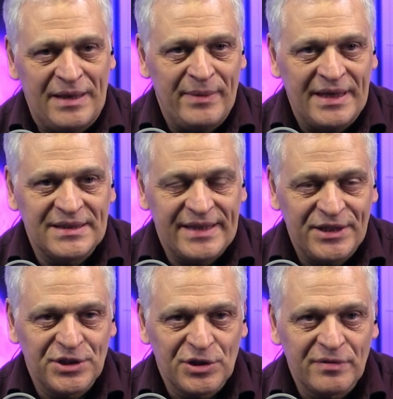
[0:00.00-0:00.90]
many
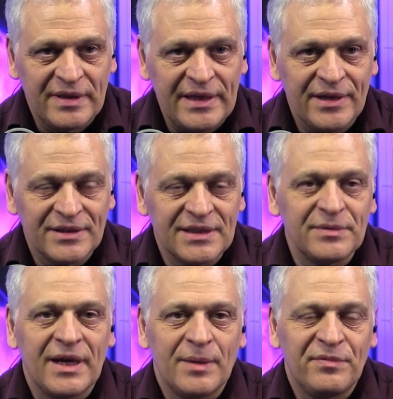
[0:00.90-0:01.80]
stages over the years as
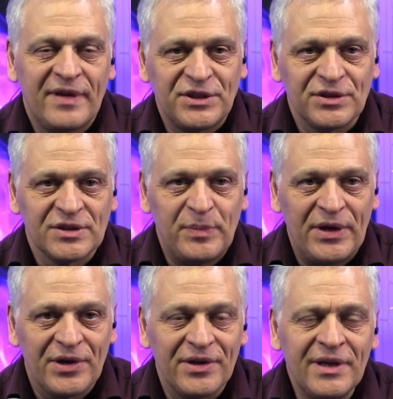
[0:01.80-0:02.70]
a professional
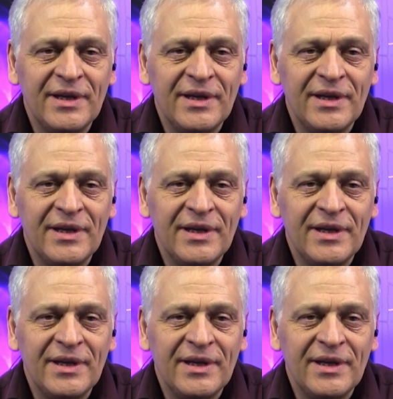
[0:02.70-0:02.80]
speaker.